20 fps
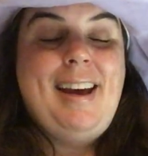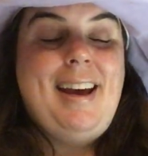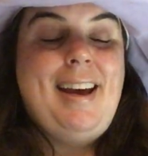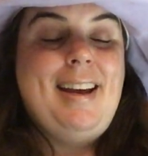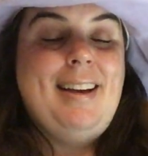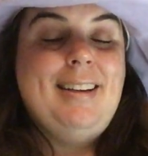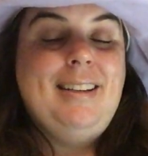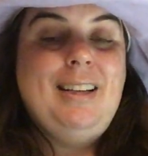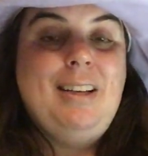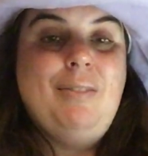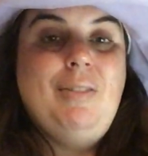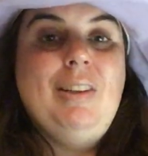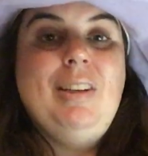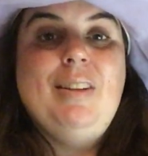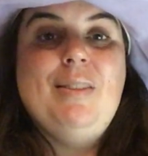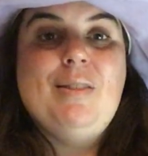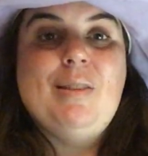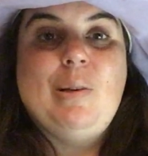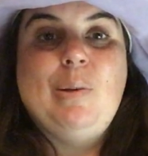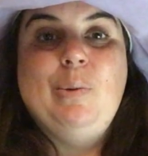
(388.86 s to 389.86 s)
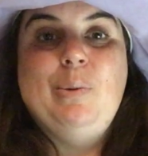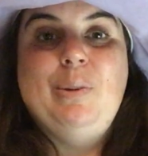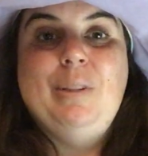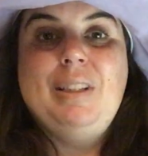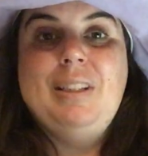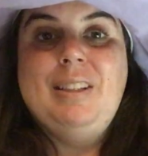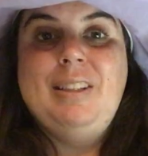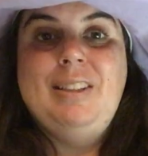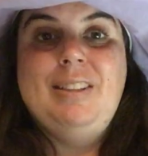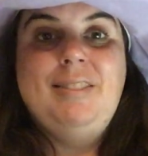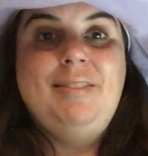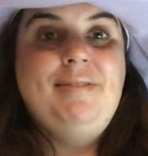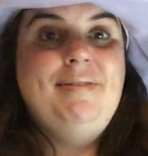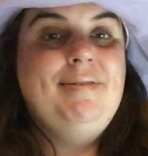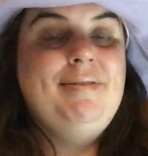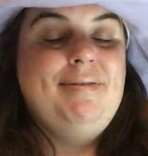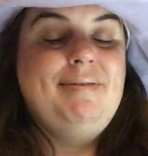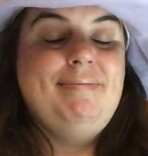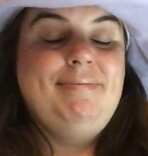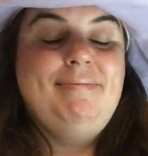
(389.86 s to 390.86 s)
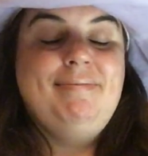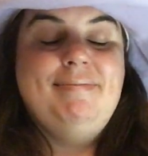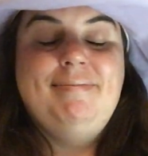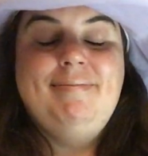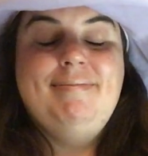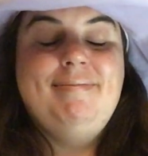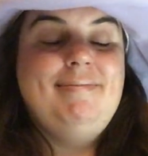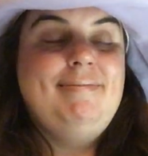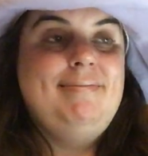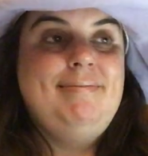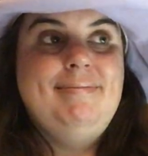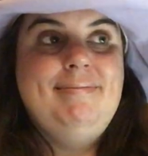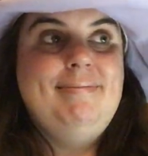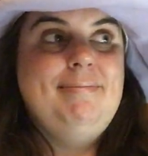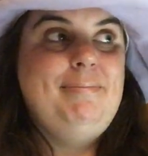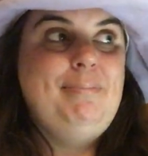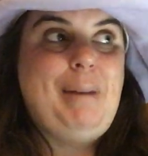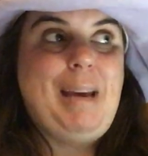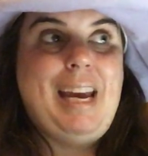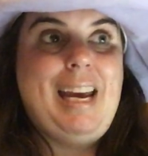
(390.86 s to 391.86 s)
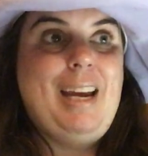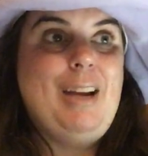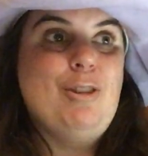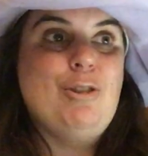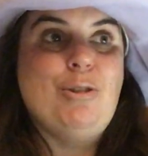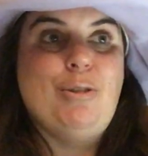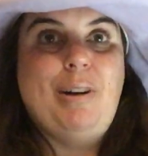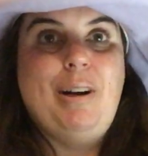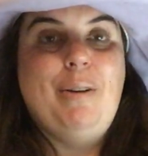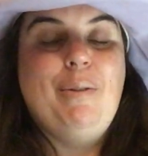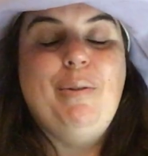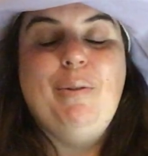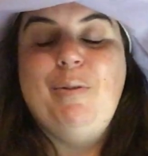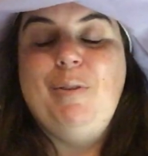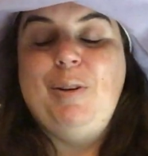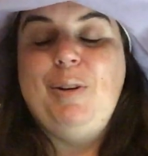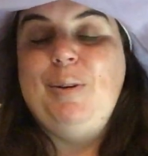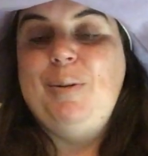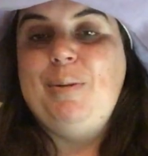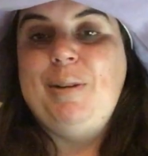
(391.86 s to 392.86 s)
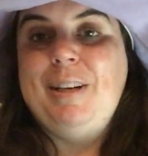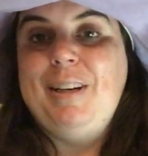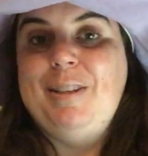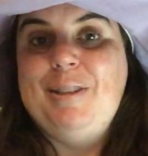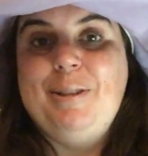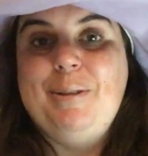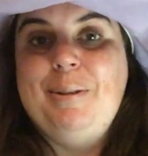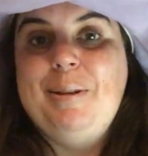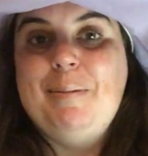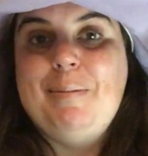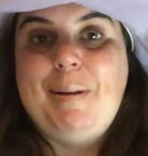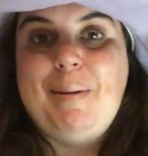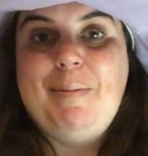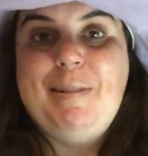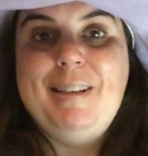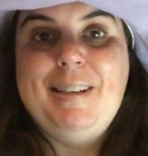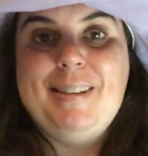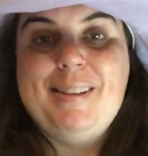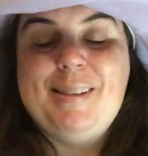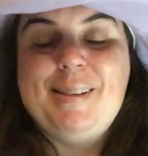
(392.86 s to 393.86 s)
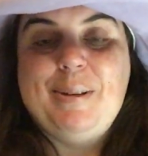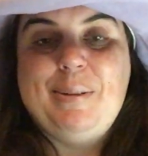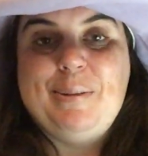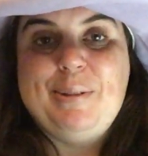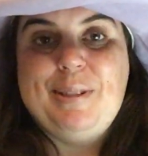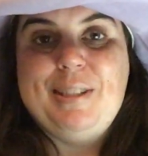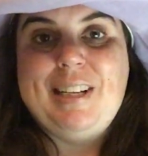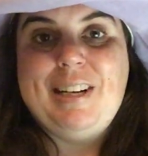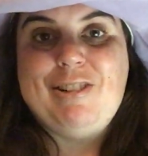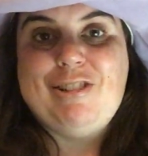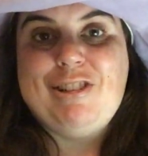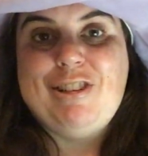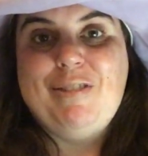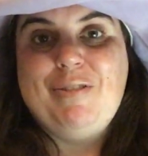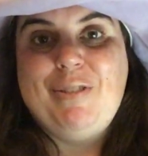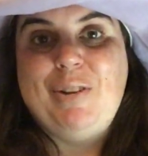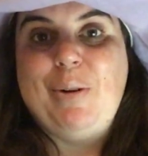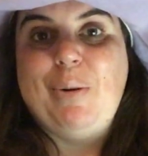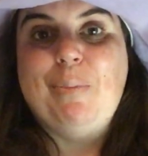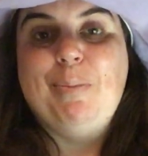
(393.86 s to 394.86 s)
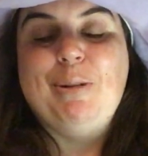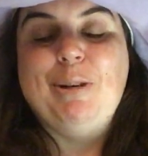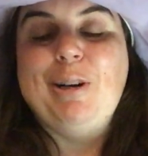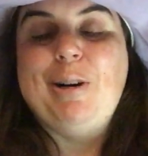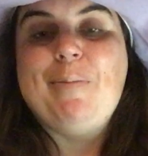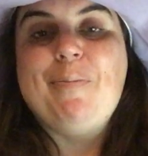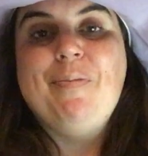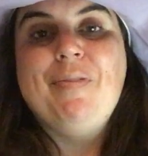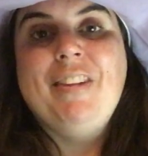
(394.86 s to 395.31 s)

and give it its own little page or however you want to do it. Maybe it is a whole section of a notebook.